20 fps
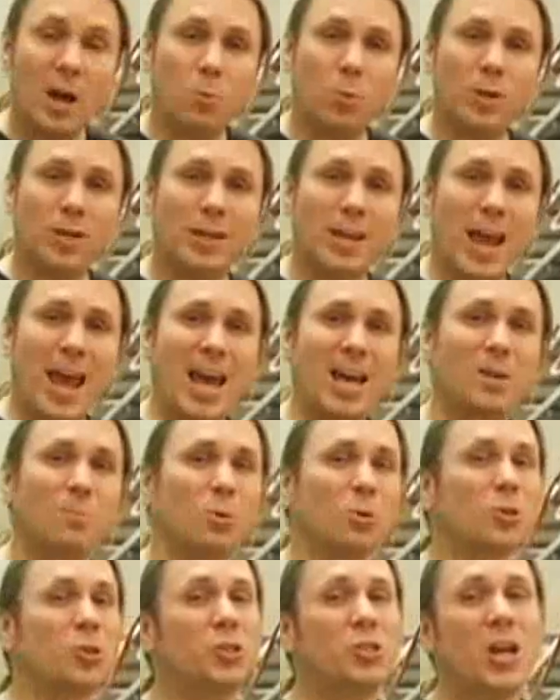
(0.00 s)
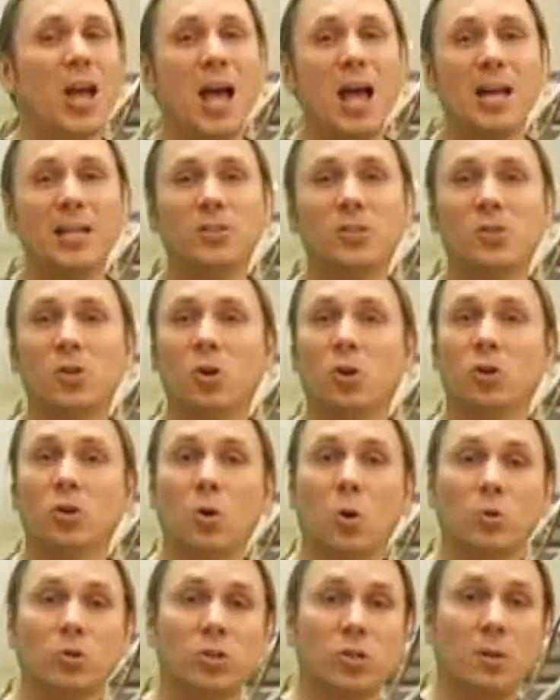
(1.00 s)
and when an animal sheds or
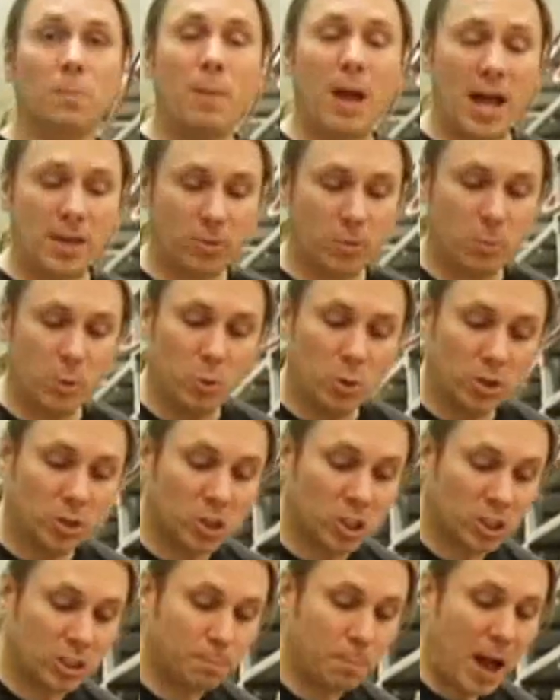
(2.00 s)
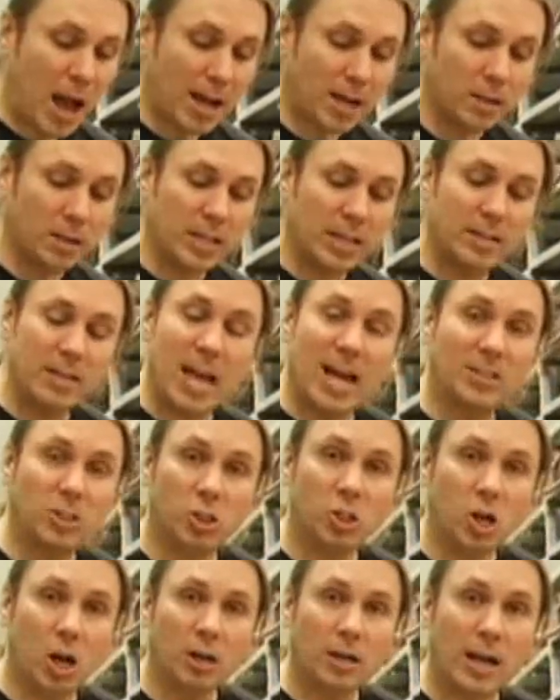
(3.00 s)
goes to the bathroom, you can just spot clean that
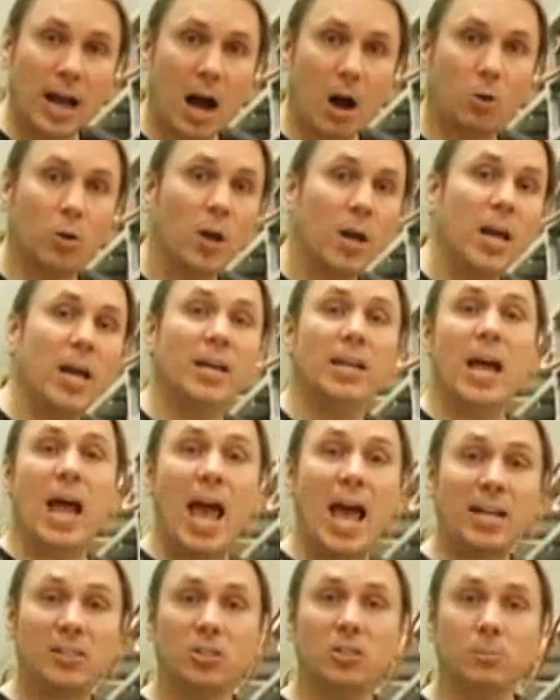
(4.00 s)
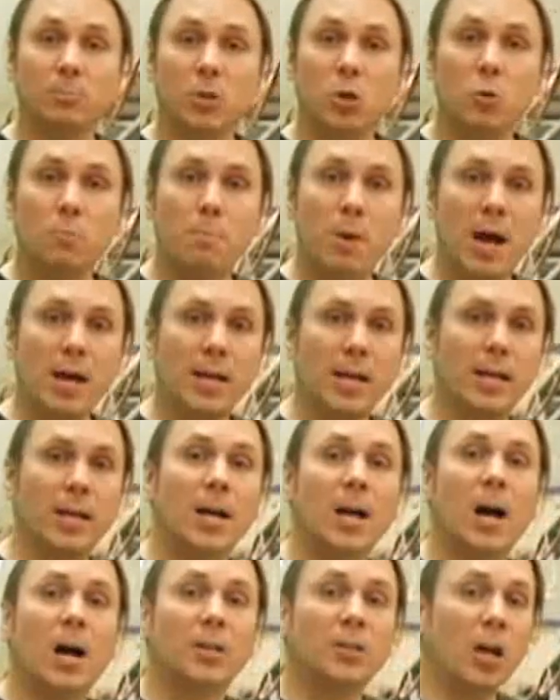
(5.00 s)
chunk out and add some new bedding.
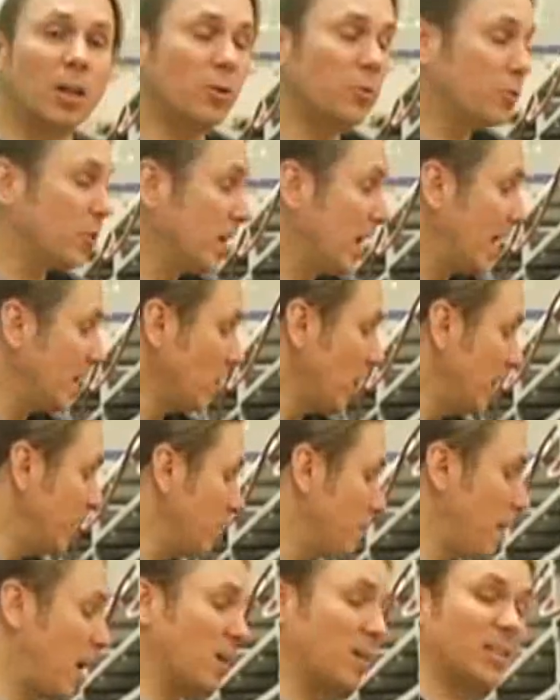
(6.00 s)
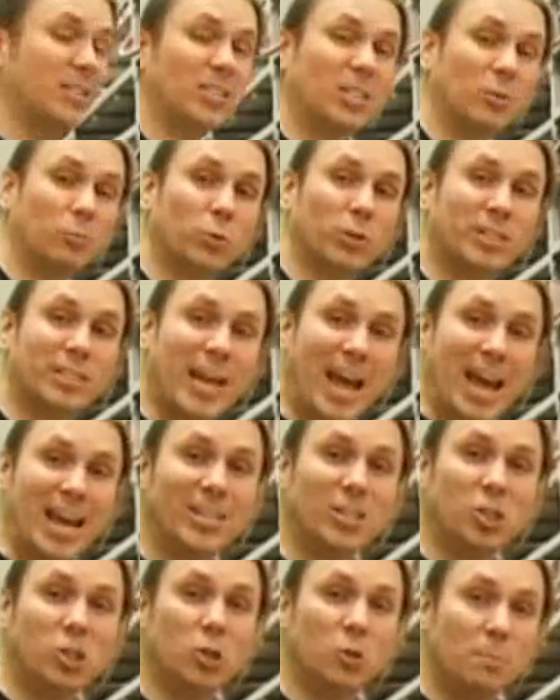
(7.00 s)
Another thing I like about it is it
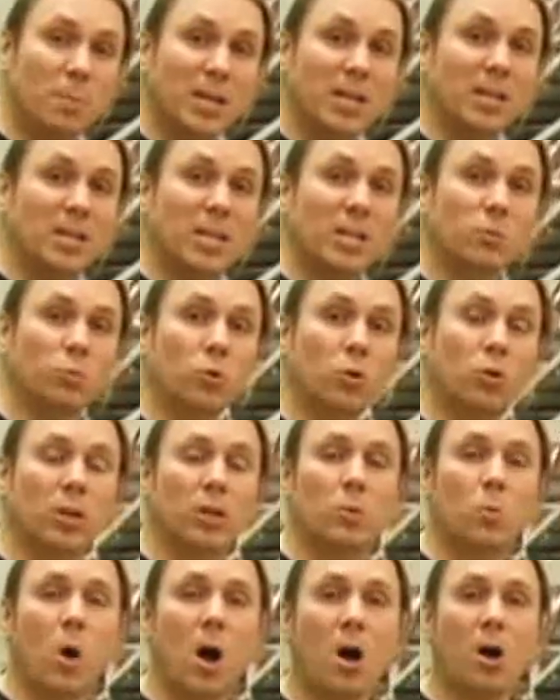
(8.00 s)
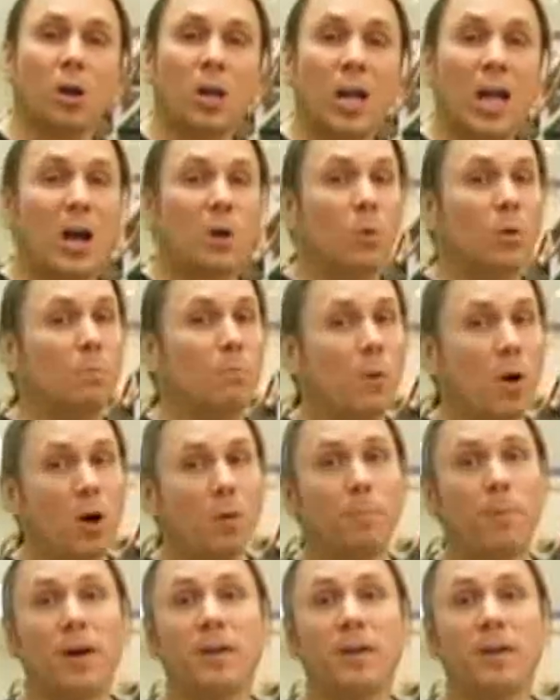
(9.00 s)
retains humidity really well, and with ball